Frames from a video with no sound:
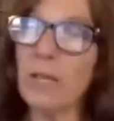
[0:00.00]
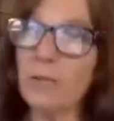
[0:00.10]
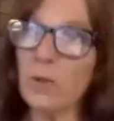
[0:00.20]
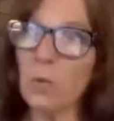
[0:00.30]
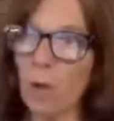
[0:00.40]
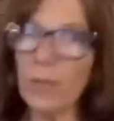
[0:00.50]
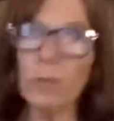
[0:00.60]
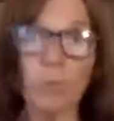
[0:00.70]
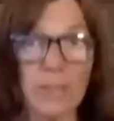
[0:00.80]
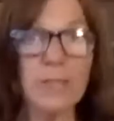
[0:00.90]
you want to
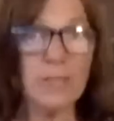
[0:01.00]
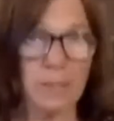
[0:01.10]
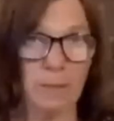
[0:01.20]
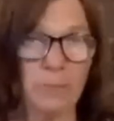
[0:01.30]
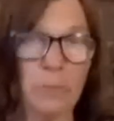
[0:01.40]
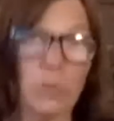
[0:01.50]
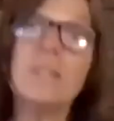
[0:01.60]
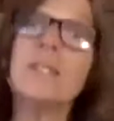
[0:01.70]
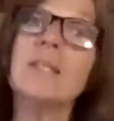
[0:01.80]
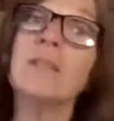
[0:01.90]
rinse them,
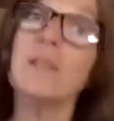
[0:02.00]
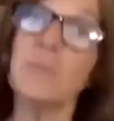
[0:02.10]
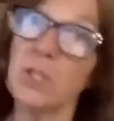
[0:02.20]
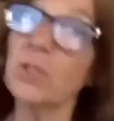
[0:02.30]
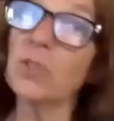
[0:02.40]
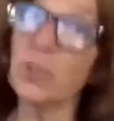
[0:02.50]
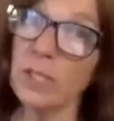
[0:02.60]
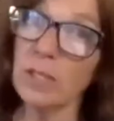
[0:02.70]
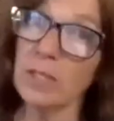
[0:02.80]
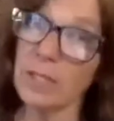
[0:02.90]
rinsing them is good
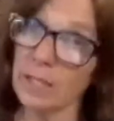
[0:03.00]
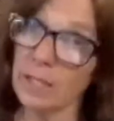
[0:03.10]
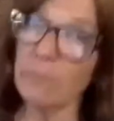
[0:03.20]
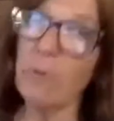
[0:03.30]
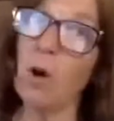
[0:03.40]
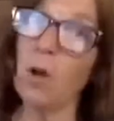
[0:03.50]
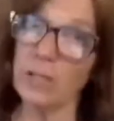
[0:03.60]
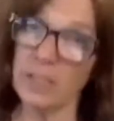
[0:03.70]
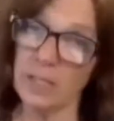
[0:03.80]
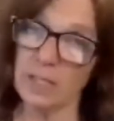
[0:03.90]
to get the
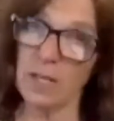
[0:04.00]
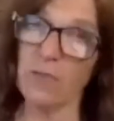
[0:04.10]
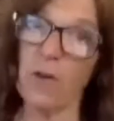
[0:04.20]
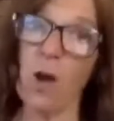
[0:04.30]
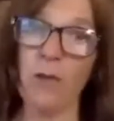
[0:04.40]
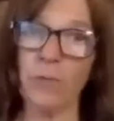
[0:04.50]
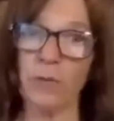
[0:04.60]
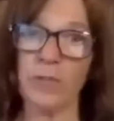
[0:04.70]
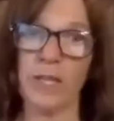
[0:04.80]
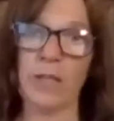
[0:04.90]
pollens and stuff off
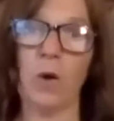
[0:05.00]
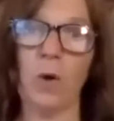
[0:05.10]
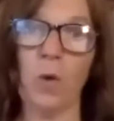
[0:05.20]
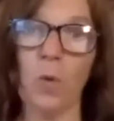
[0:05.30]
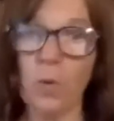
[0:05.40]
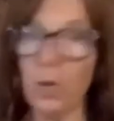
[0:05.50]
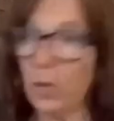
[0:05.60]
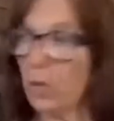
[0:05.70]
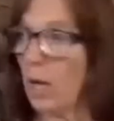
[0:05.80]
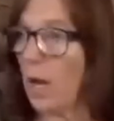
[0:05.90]
when they go,
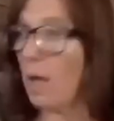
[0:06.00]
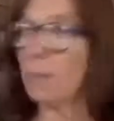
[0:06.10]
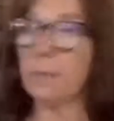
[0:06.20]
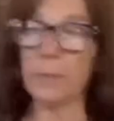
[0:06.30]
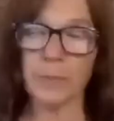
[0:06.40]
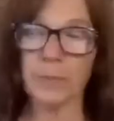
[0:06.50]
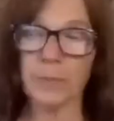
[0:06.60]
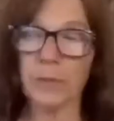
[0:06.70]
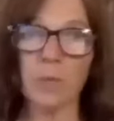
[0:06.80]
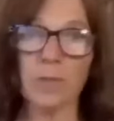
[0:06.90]

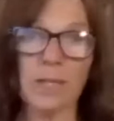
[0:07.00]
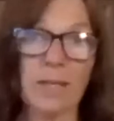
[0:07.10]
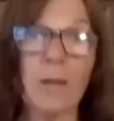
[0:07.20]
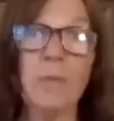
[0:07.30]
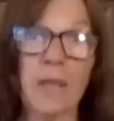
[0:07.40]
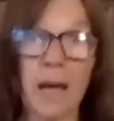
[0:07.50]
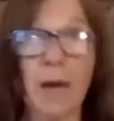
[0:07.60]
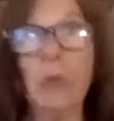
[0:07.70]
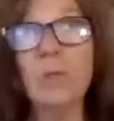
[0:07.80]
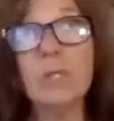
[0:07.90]
when they come in the
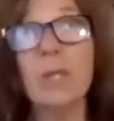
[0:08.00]
house.